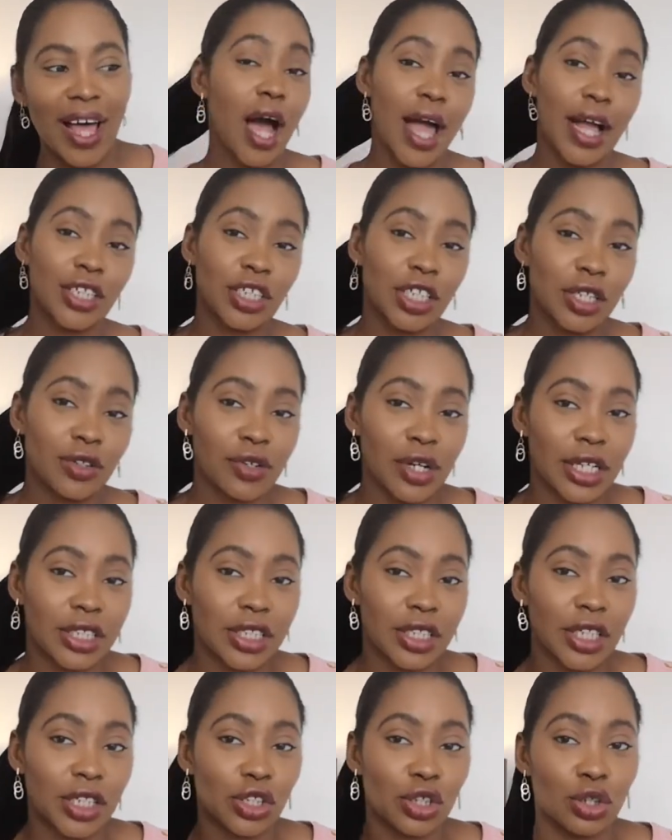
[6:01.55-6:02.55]
I actually
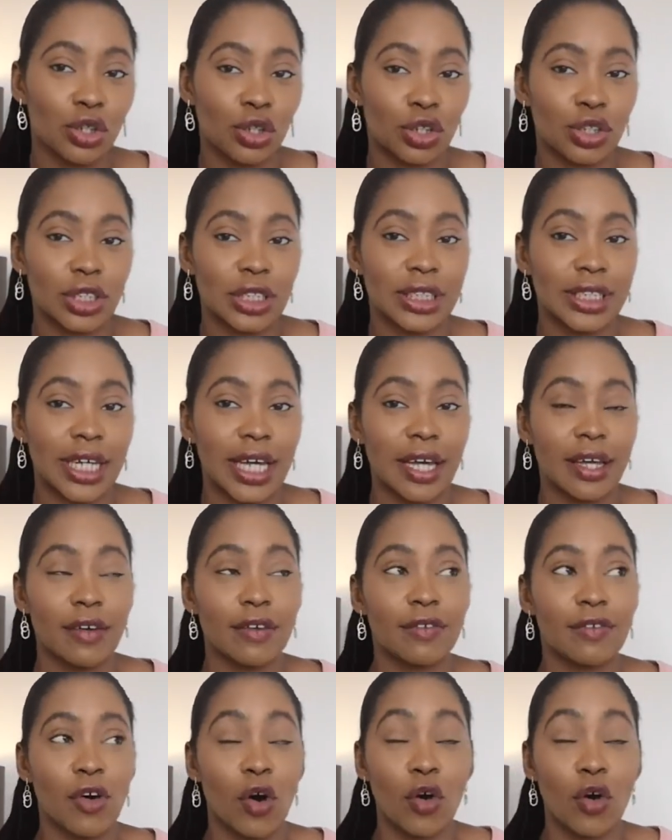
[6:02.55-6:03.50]
created this look today